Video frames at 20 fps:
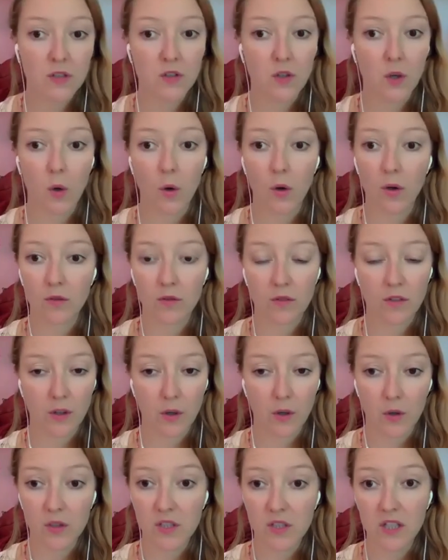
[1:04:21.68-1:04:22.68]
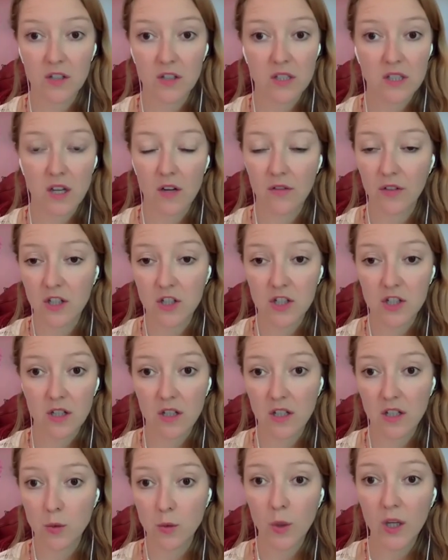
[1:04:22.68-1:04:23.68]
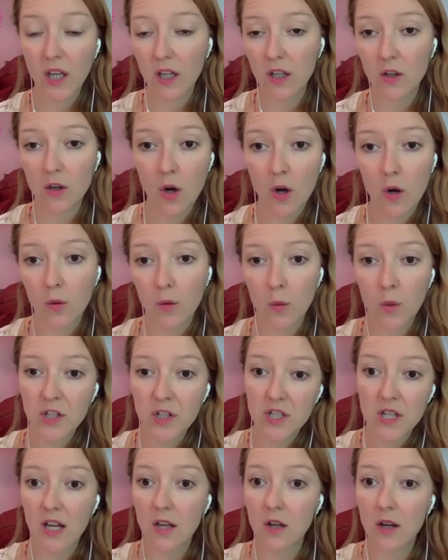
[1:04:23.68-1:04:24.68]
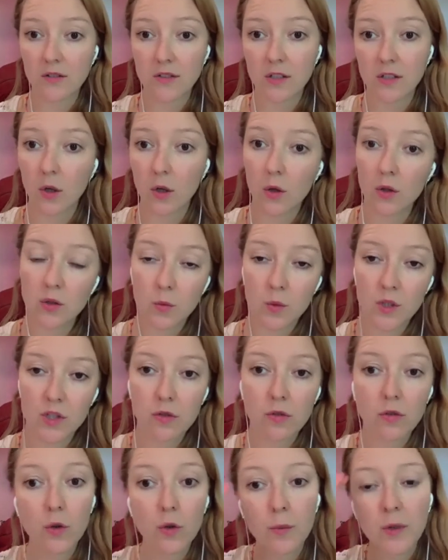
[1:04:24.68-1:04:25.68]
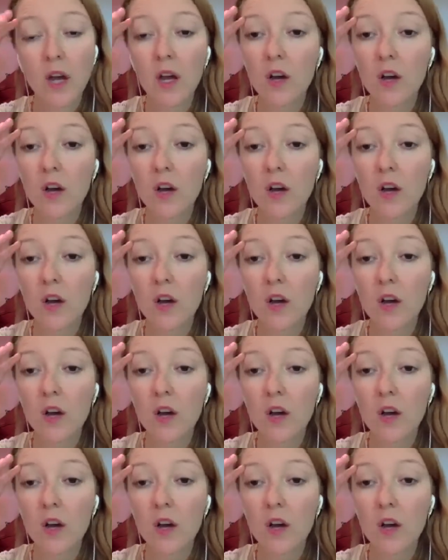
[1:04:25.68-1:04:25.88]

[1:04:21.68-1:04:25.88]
So set yourself each week, which day you have to go into which group.